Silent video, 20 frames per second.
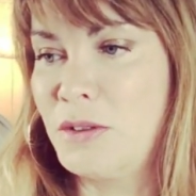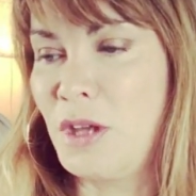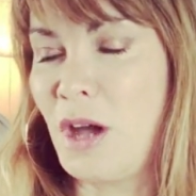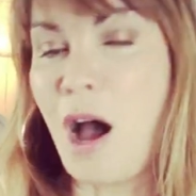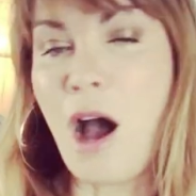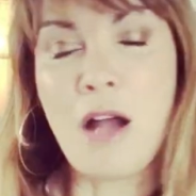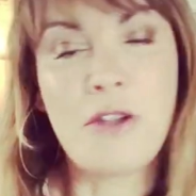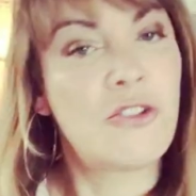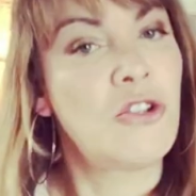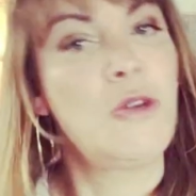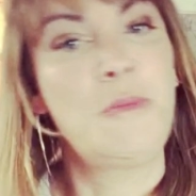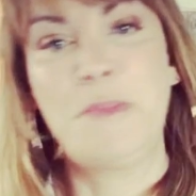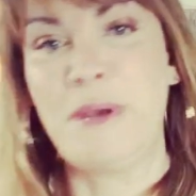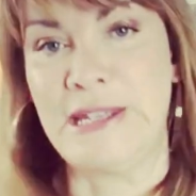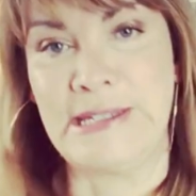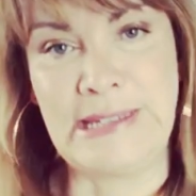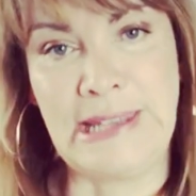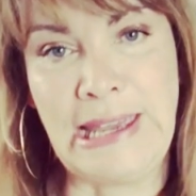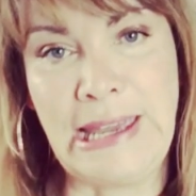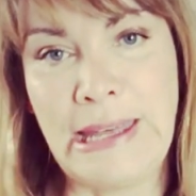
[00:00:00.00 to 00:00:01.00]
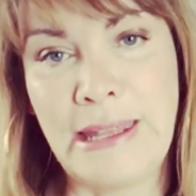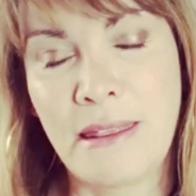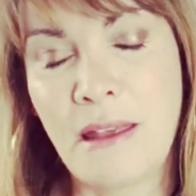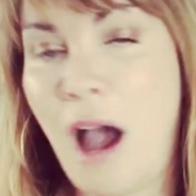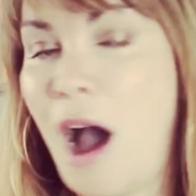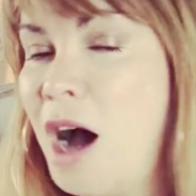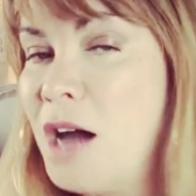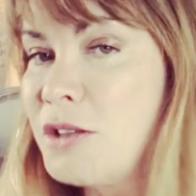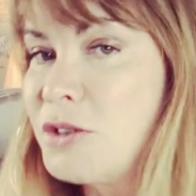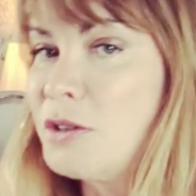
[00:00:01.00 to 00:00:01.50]
that aren't too busy,
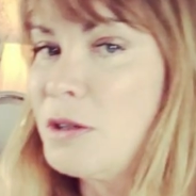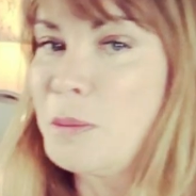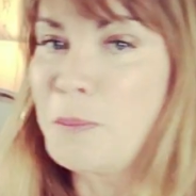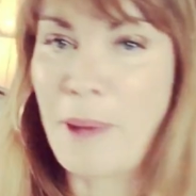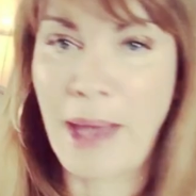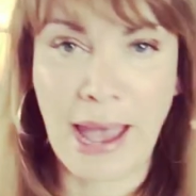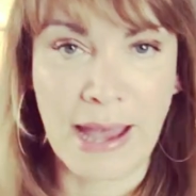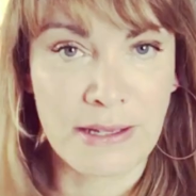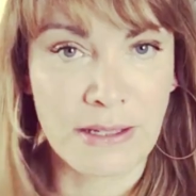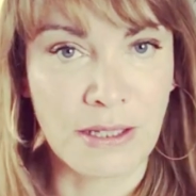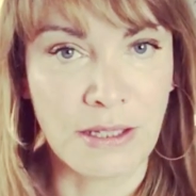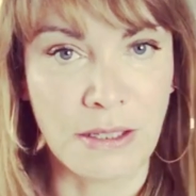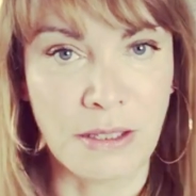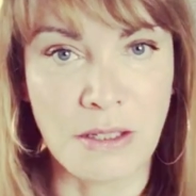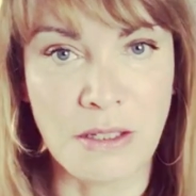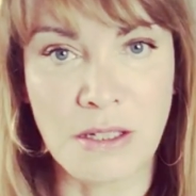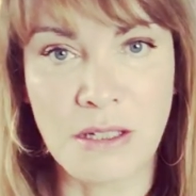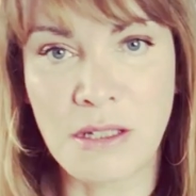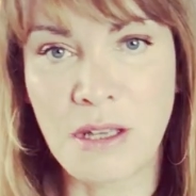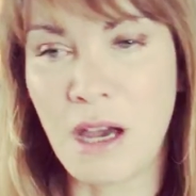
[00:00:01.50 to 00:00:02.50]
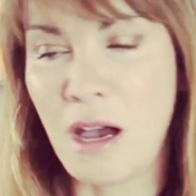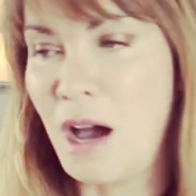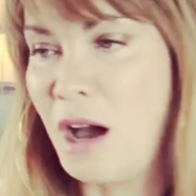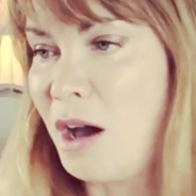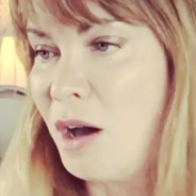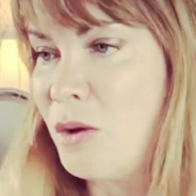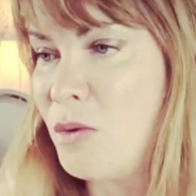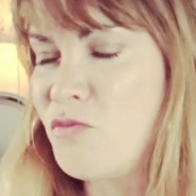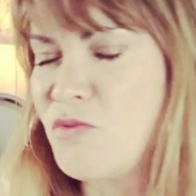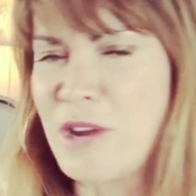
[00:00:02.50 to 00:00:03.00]
that aren't too patterned, that
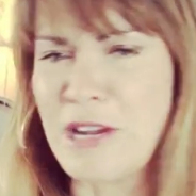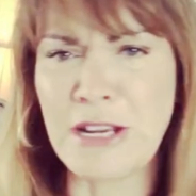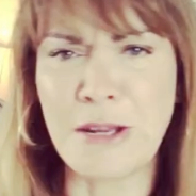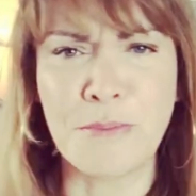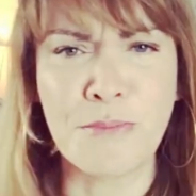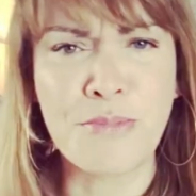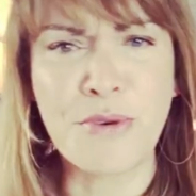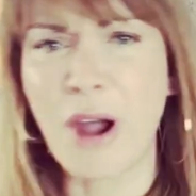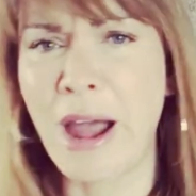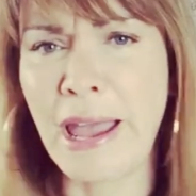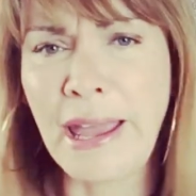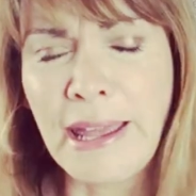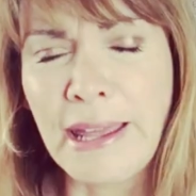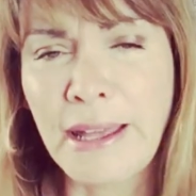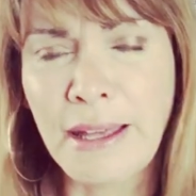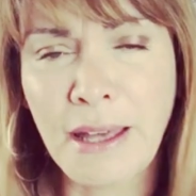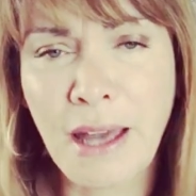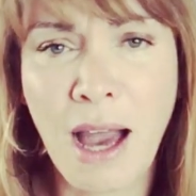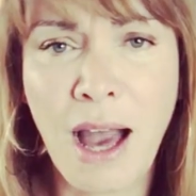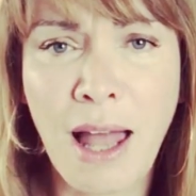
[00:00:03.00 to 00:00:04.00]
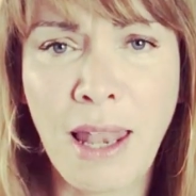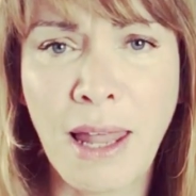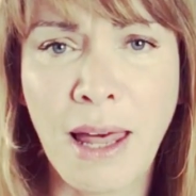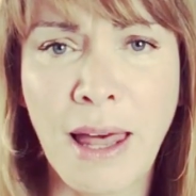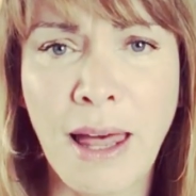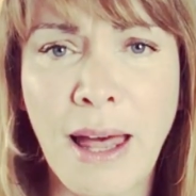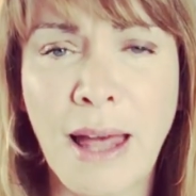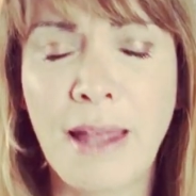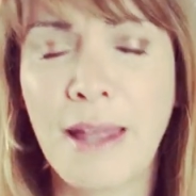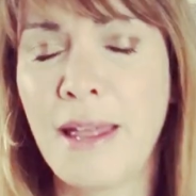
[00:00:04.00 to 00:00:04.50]
aren't really bright in
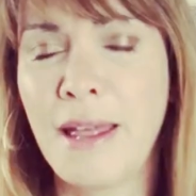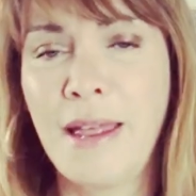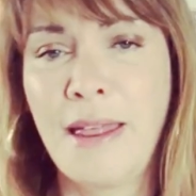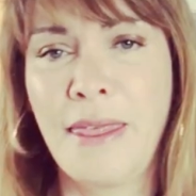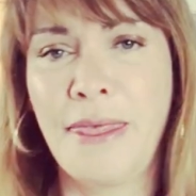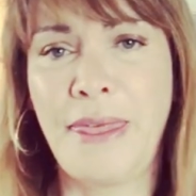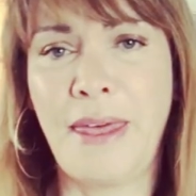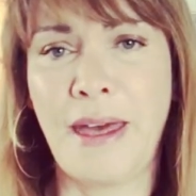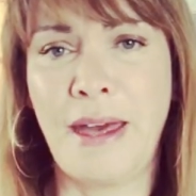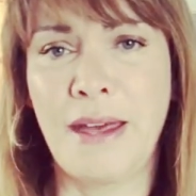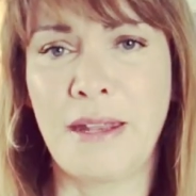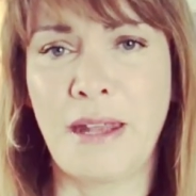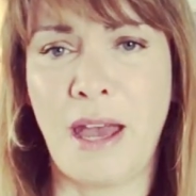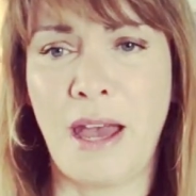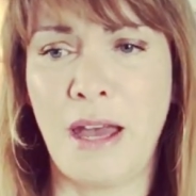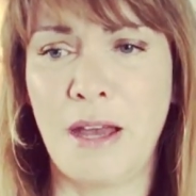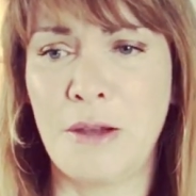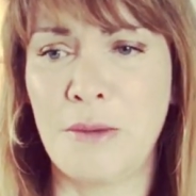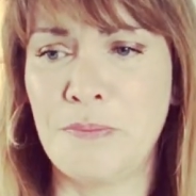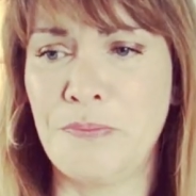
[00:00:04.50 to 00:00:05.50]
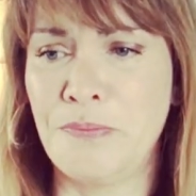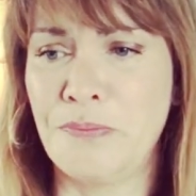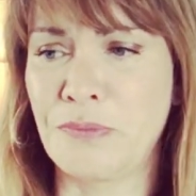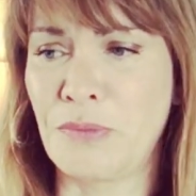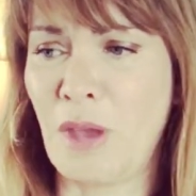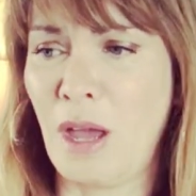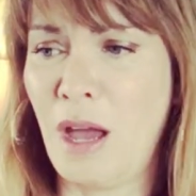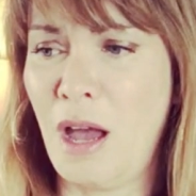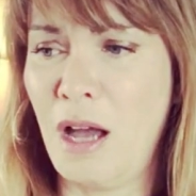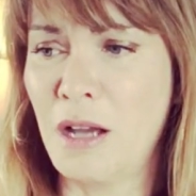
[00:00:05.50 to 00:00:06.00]
colour, that
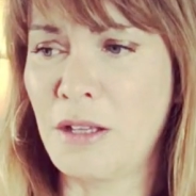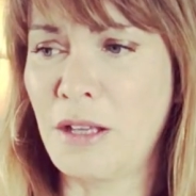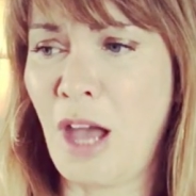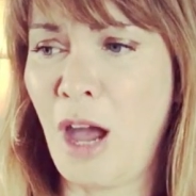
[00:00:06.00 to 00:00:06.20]
are